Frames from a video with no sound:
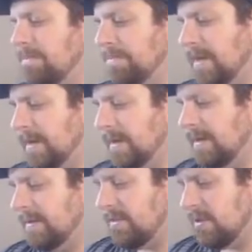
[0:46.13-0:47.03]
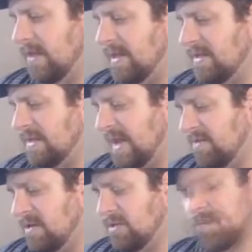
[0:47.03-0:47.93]
But let's go ahead and dive
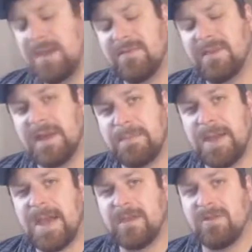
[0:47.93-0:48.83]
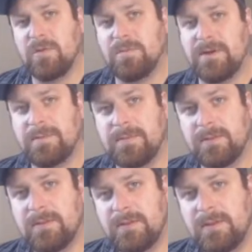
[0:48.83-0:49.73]
in because we have a lot of packs to open up.
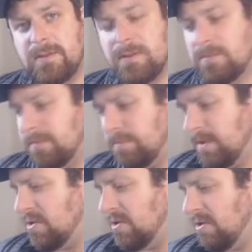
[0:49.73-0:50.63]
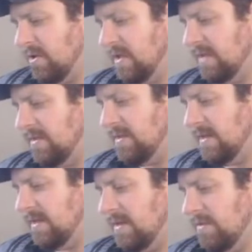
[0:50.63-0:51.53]
But be sure to hit
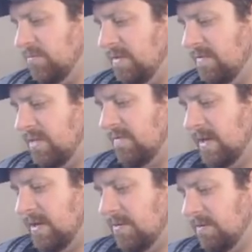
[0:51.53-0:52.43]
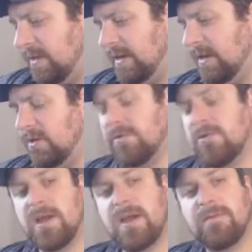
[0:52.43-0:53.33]
the previous video, Lightning
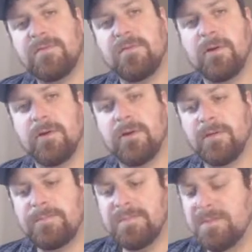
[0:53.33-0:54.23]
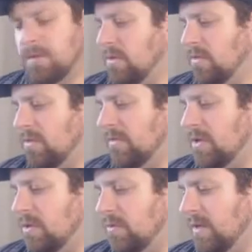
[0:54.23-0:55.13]
Overdrive, for one of the
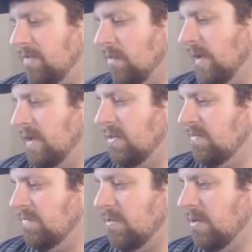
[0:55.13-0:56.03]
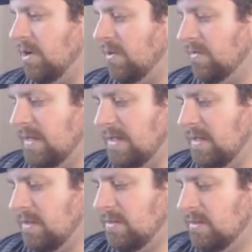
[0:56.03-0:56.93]
new giveaways for all
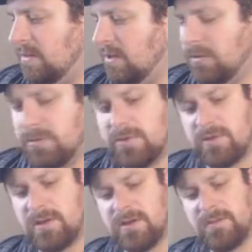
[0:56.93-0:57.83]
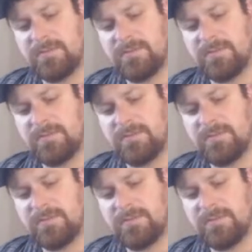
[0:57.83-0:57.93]
the Ultra